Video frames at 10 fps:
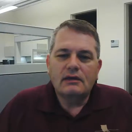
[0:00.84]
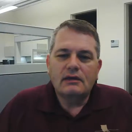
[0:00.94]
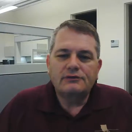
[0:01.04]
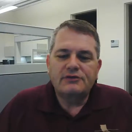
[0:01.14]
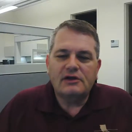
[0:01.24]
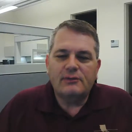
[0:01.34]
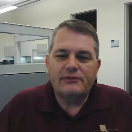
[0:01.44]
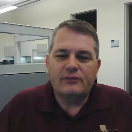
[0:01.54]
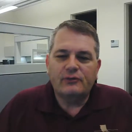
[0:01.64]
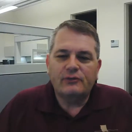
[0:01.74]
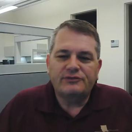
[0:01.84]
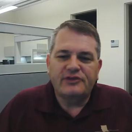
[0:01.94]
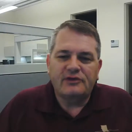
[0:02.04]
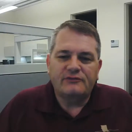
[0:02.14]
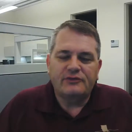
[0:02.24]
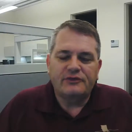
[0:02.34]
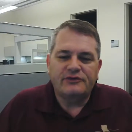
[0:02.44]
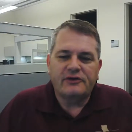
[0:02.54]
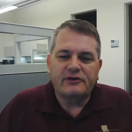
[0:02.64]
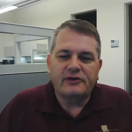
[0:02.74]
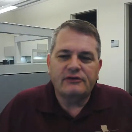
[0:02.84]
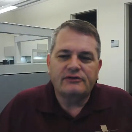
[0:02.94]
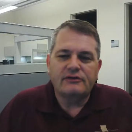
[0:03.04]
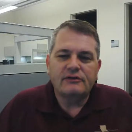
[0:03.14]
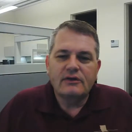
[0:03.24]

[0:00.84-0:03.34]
Let's talk about the room setup for an interrogation.